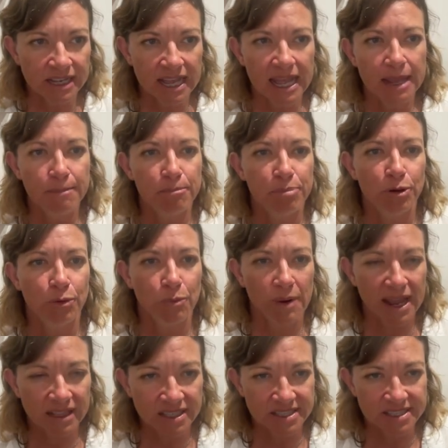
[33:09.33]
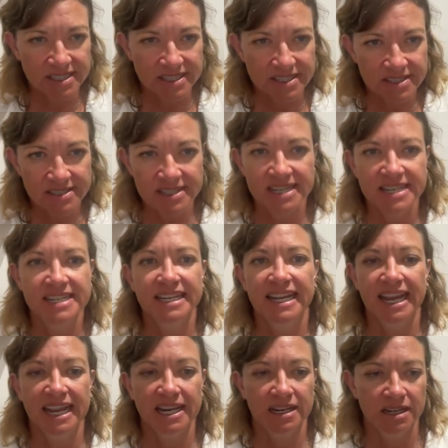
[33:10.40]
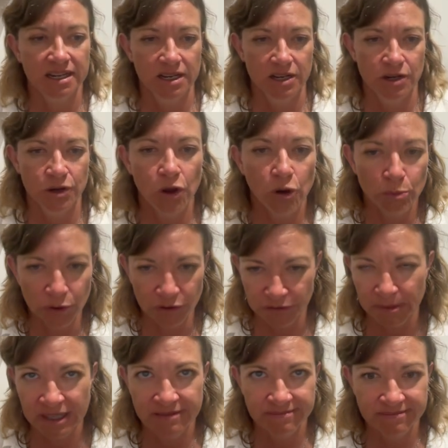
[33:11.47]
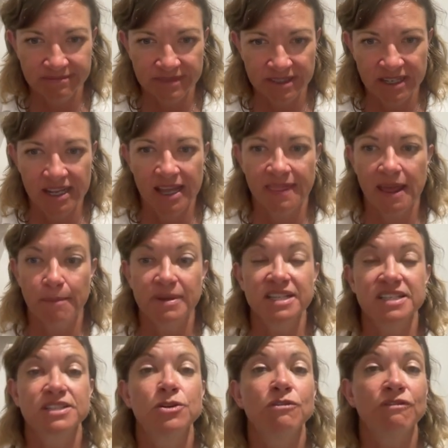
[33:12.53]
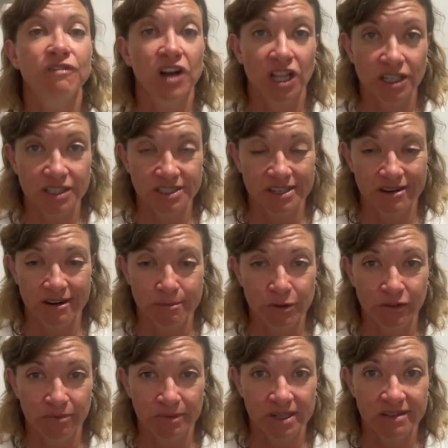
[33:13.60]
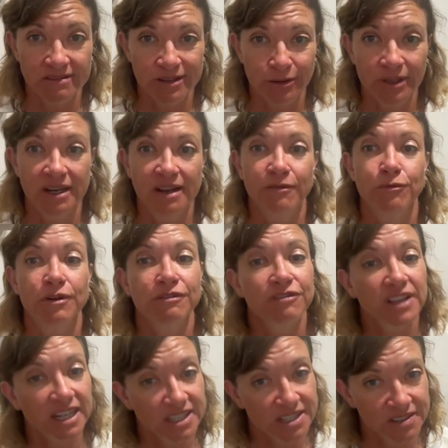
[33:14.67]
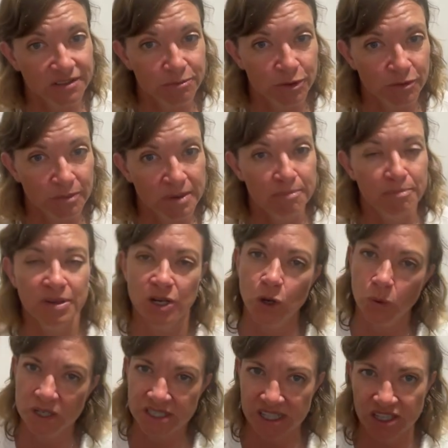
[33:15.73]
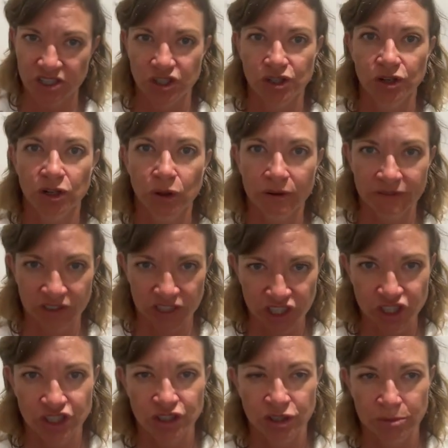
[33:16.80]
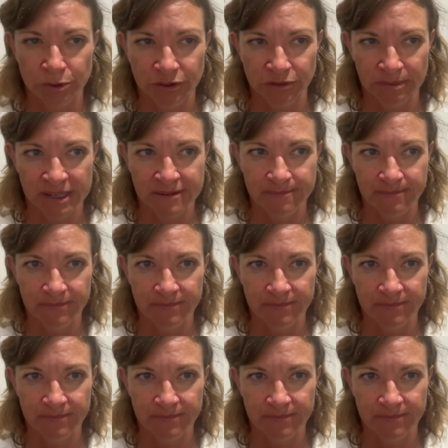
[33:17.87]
and paralysis indicate no movement, and that means no voluntary movement. You can have reflexive movement, but no intentional or volitional movement.